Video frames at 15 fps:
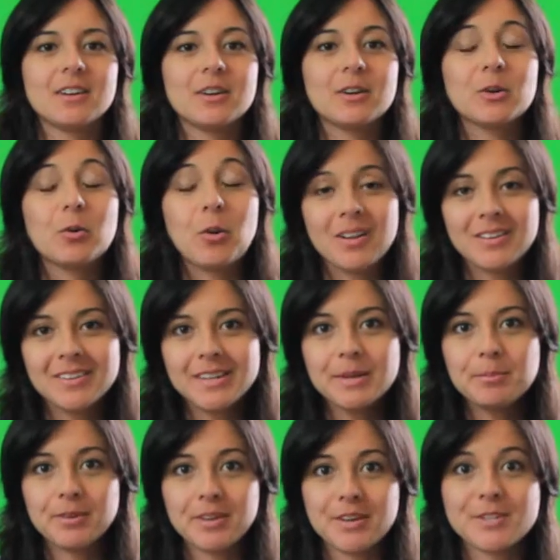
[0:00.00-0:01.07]

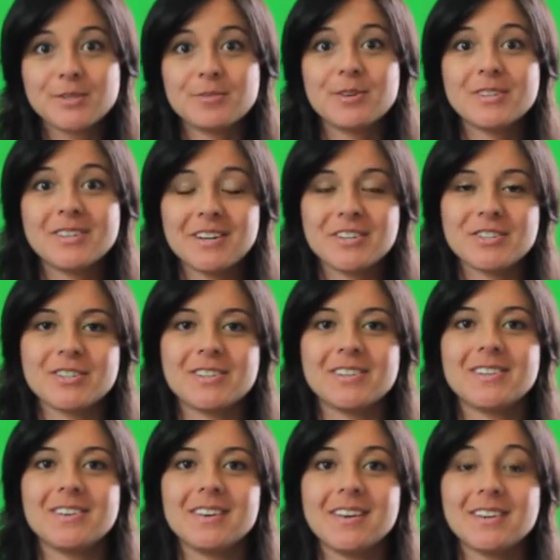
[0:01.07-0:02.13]
Quality plush
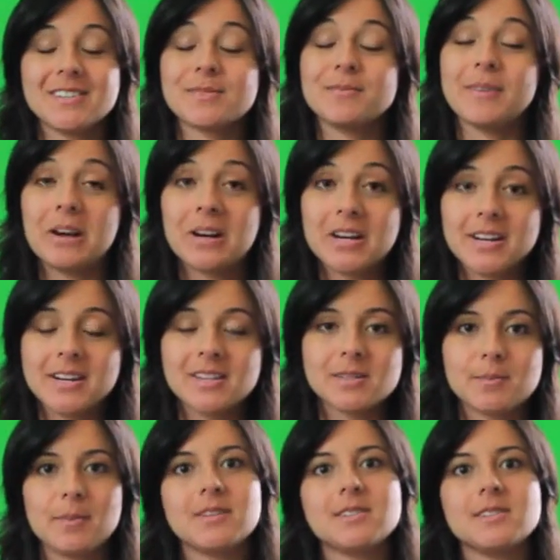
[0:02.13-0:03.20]
production is very
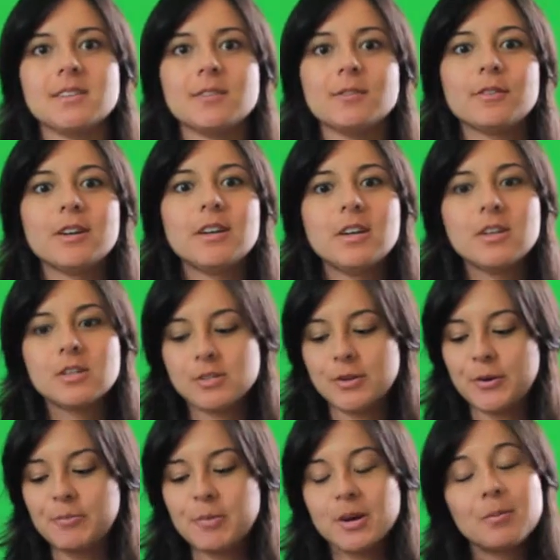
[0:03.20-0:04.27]
expensive,
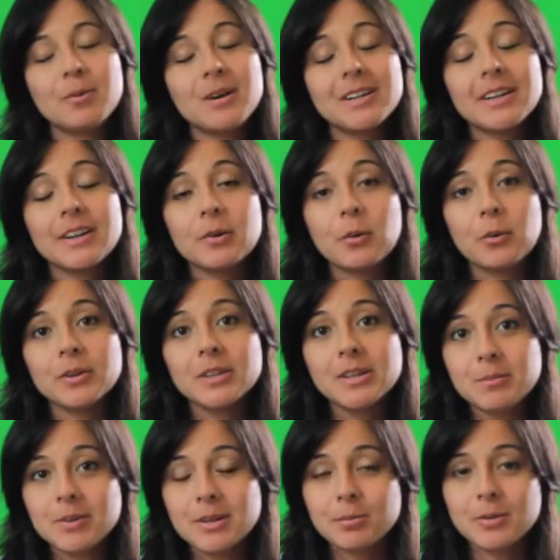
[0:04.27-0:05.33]
so Merpug can
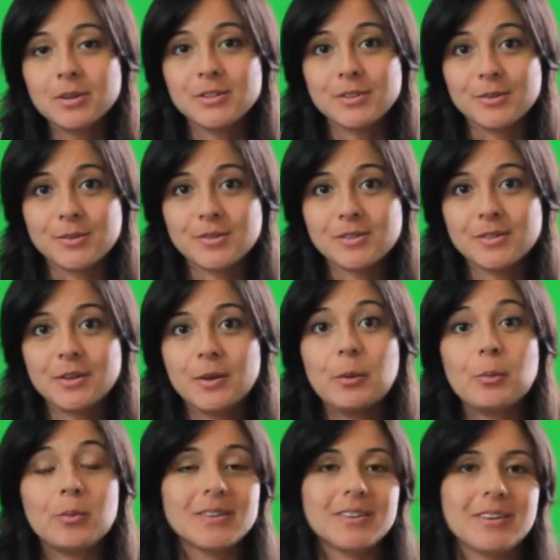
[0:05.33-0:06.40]
only be produced
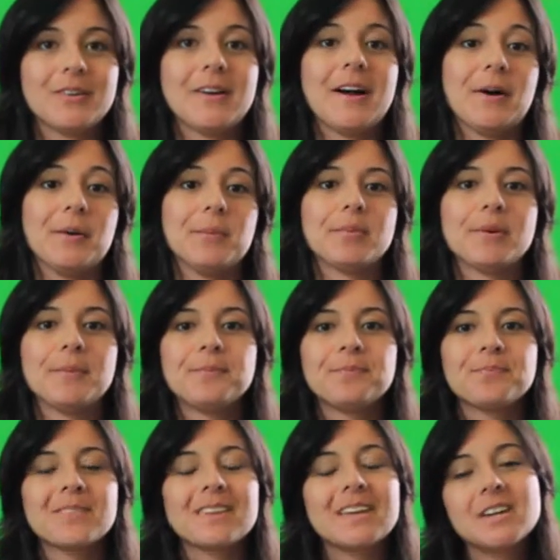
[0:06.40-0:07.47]
with your help.
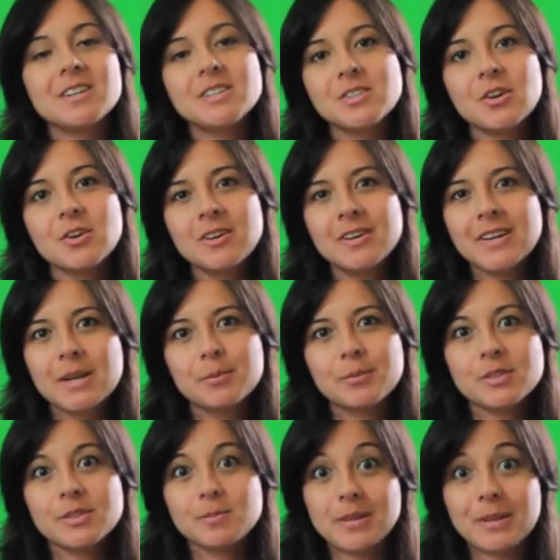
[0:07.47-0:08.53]
Kickstarter
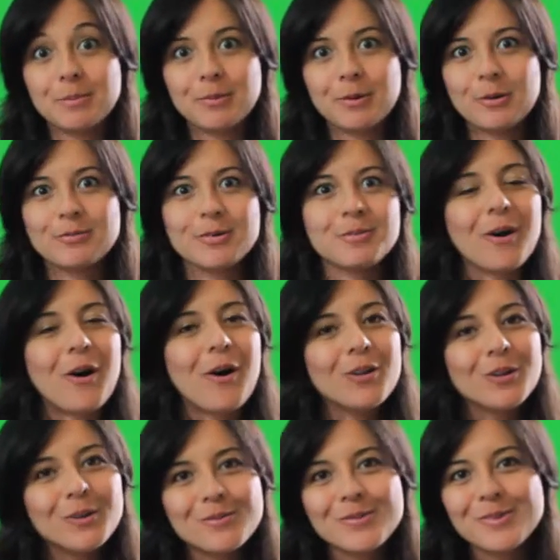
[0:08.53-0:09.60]
enables people from
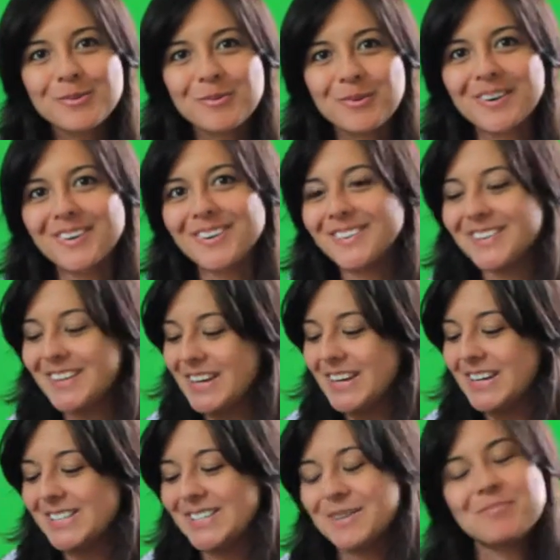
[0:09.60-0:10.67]
all over the world
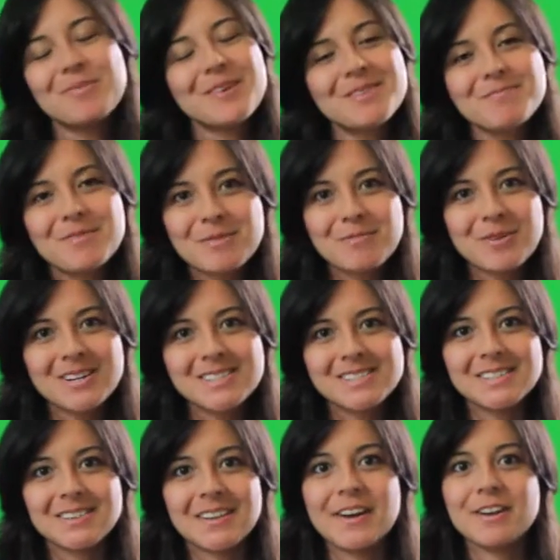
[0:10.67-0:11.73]
to bring Merpug
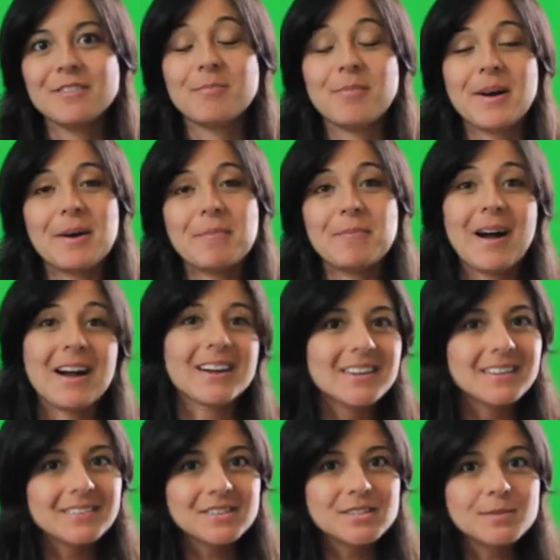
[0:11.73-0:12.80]
to life by
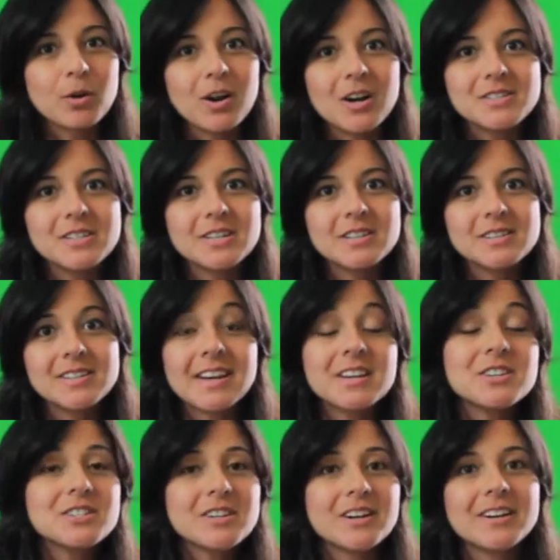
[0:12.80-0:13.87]
backing this project
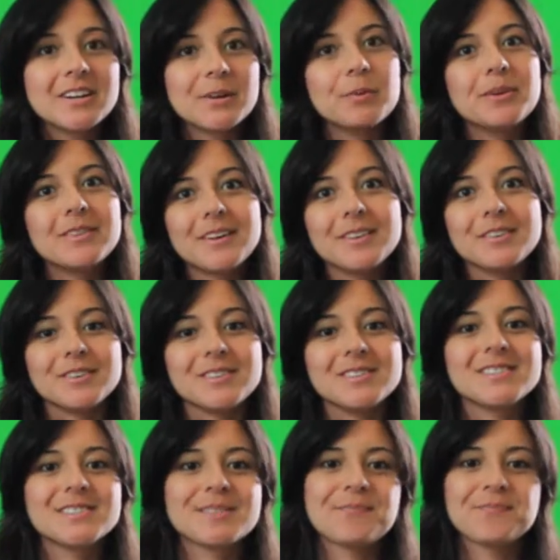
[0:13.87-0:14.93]
and sharing it with
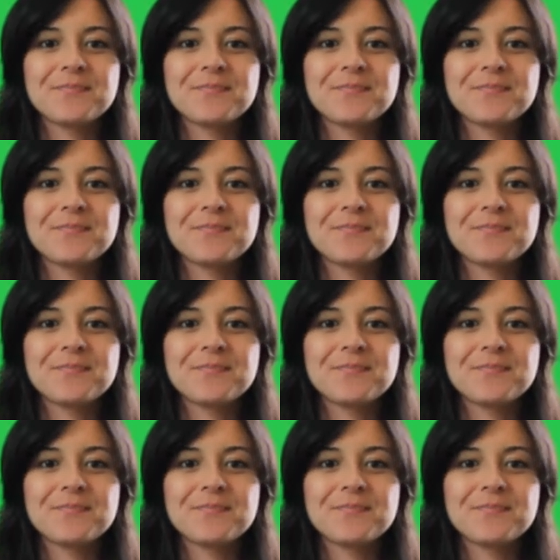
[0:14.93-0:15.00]
others.